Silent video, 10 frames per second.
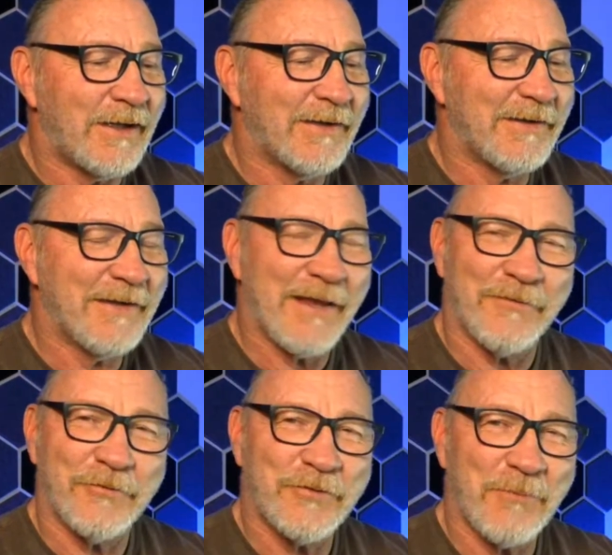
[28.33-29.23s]
Yeah,
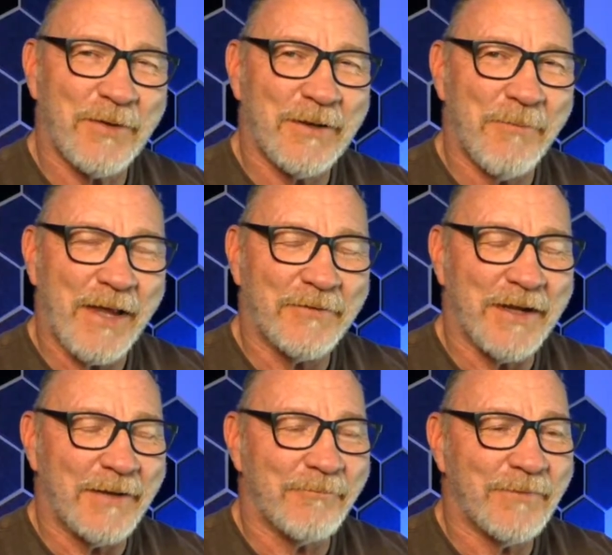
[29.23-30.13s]
there's something about
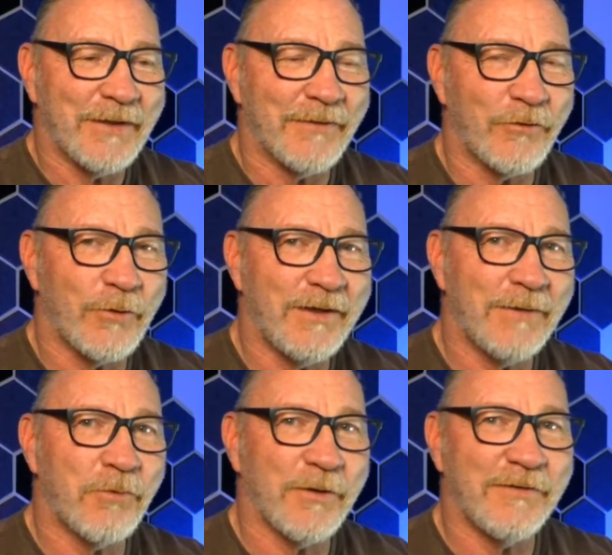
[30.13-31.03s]
that. And
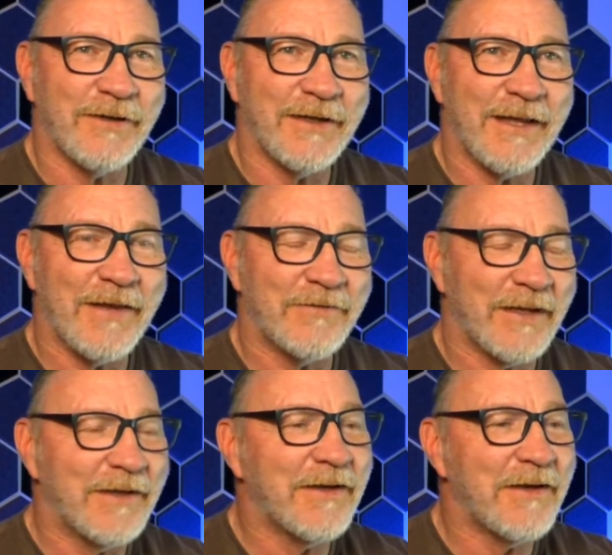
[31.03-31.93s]
3D printing has
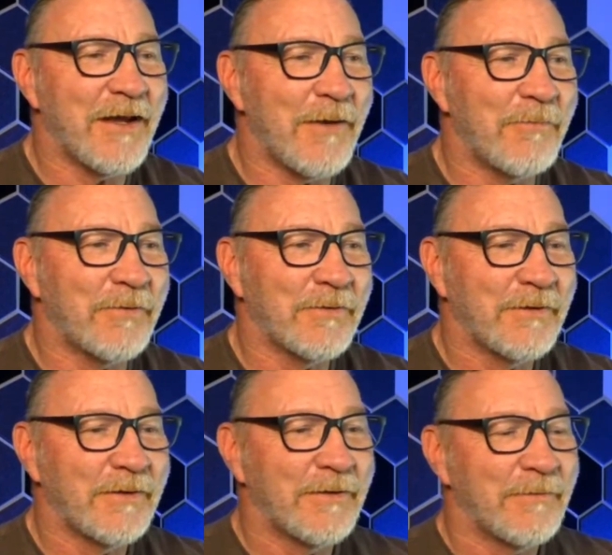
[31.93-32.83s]
ended up
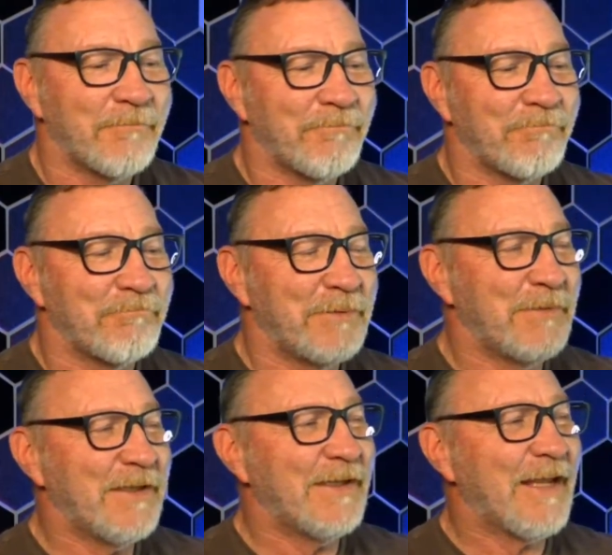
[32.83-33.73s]

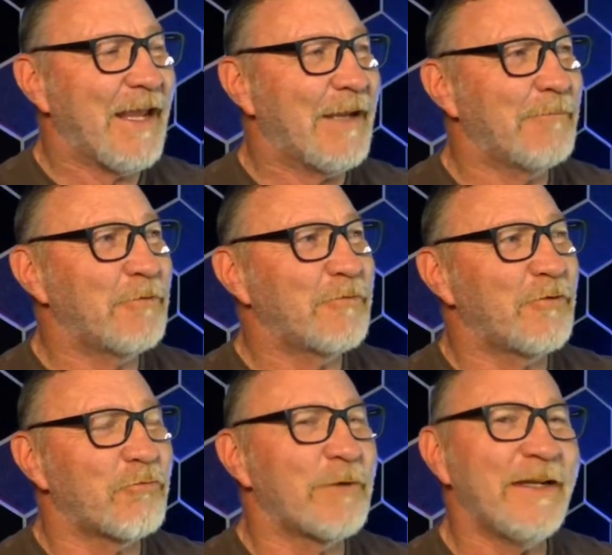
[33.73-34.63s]
being able
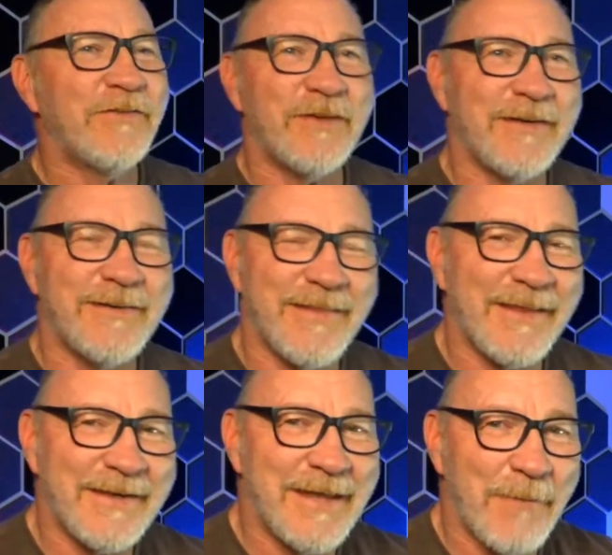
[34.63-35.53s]
to reach into
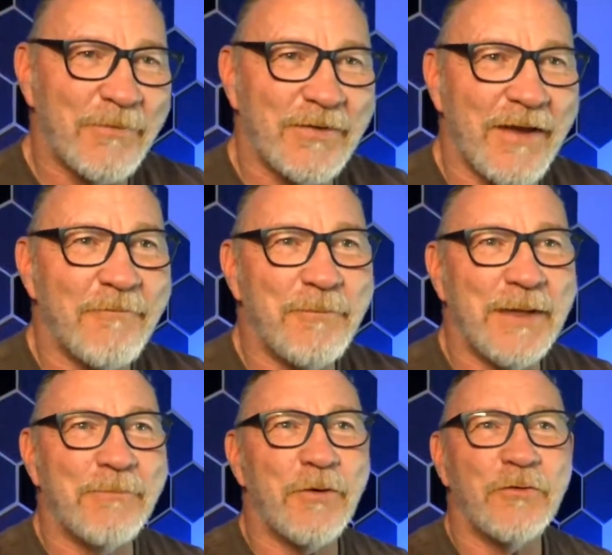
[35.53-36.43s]
the depths of
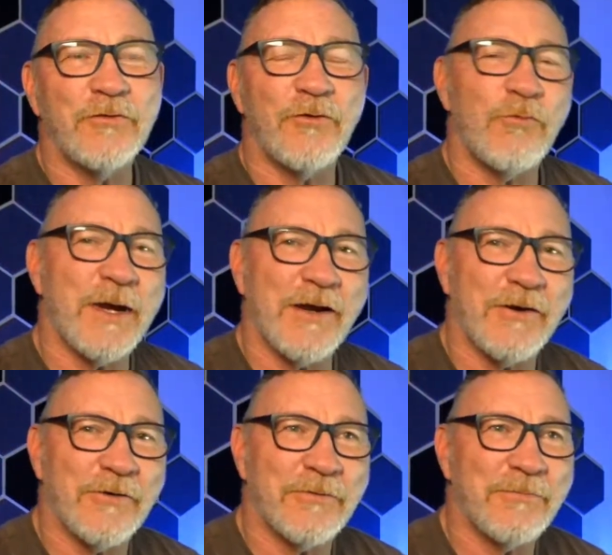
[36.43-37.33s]
people to
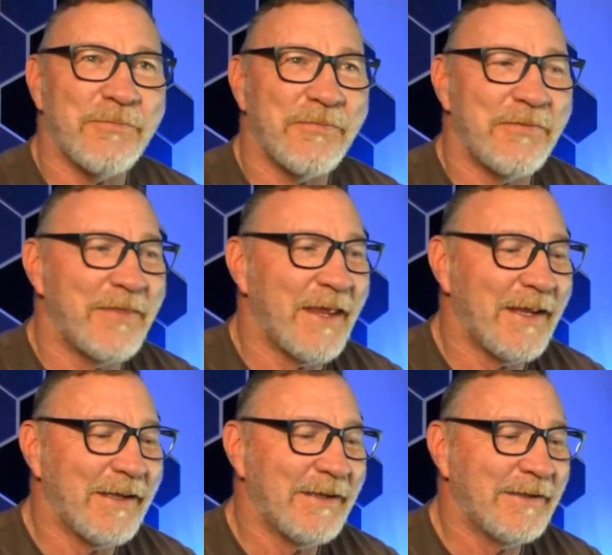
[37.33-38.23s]
where
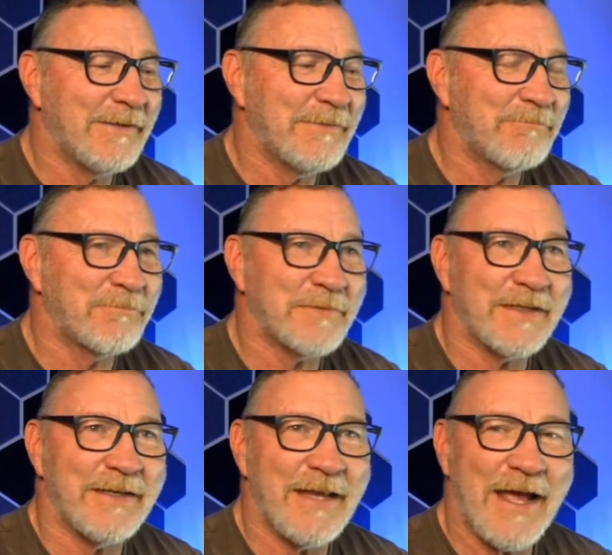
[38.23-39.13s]
they
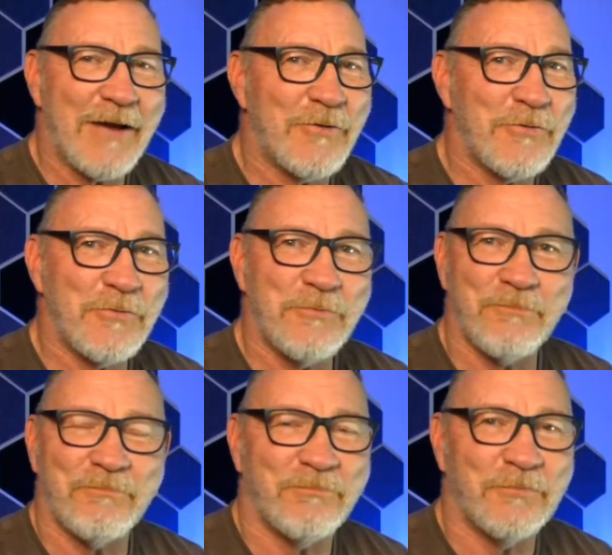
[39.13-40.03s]
can now
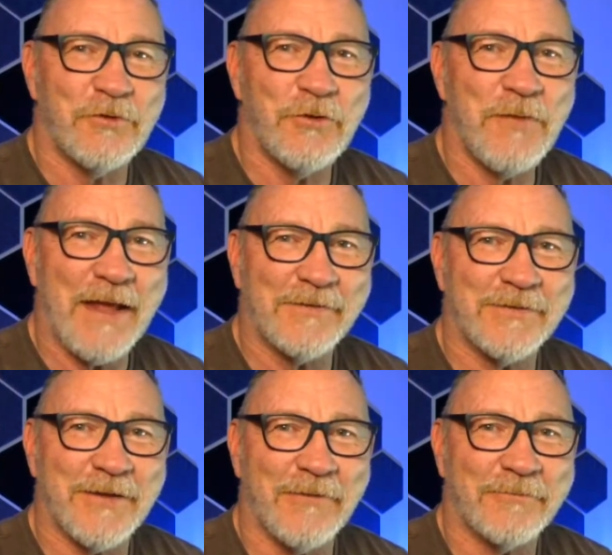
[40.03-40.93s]
do that
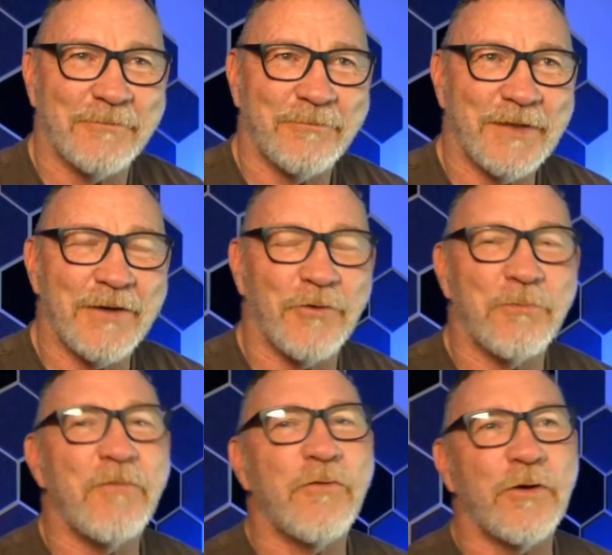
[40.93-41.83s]
stuff. You know,
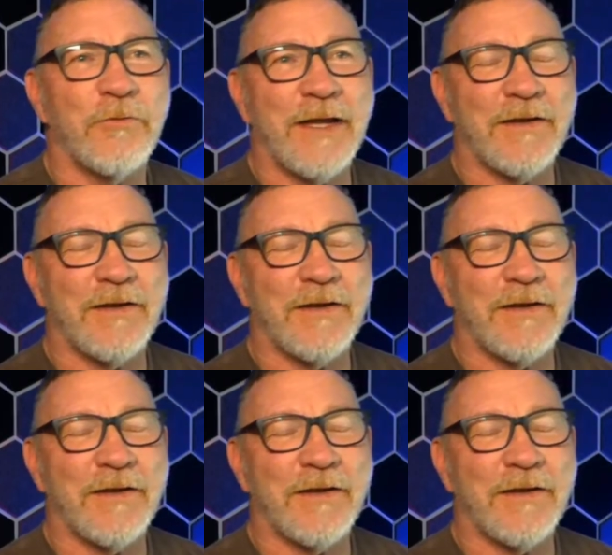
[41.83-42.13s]
before